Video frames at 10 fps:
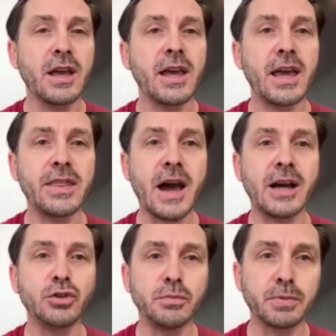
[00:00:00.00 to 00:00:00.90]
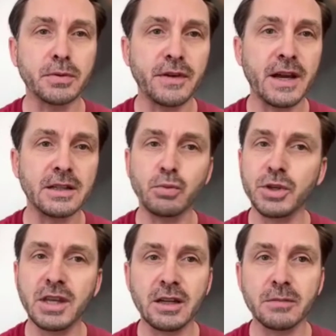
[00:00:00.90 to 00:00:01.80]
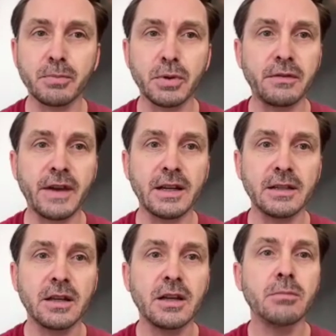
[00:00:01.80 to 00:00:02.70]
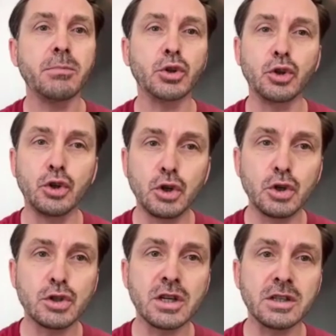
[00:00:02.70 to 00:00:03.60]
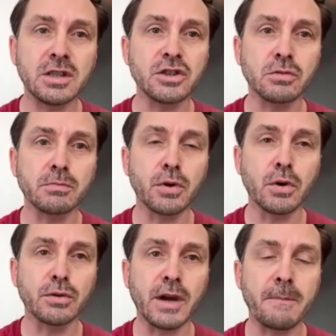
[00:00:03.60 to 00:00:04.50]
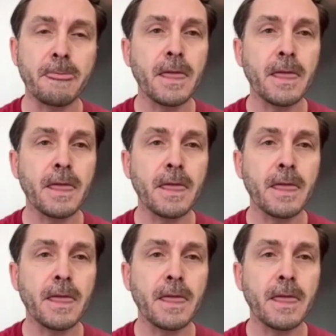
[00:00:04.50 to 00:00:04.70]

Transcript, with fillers: And how do you prevent it? We cannot prevent it, but good sanitation program.